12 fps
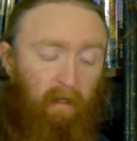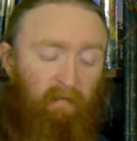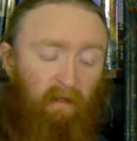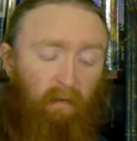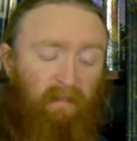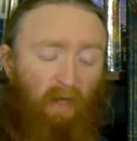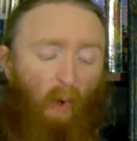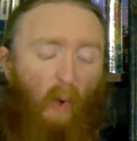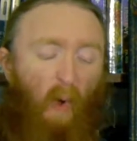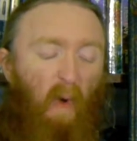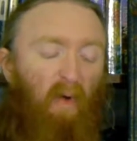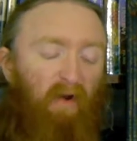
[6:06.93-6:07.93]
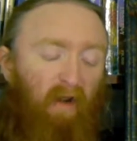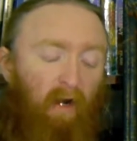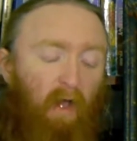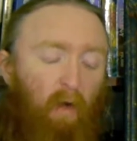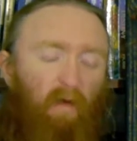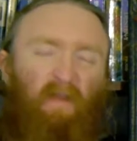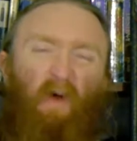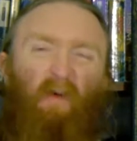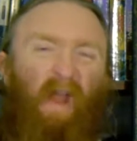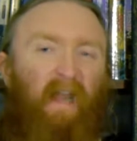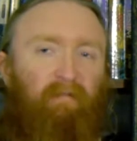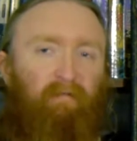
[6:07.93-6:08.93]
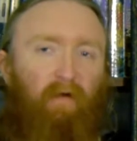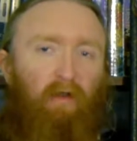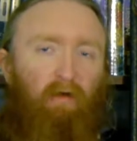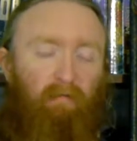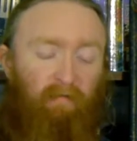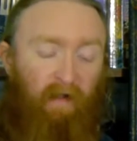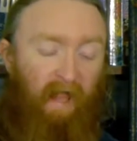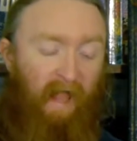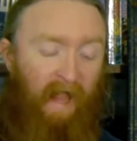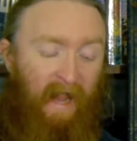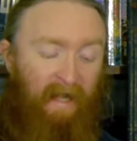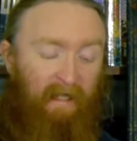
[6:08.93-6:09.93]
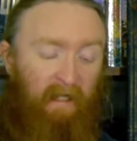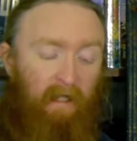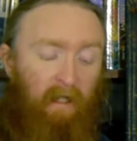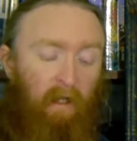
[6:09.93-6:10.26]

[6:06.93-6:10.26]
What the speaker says: Then I was a horror with a red funnel for a head,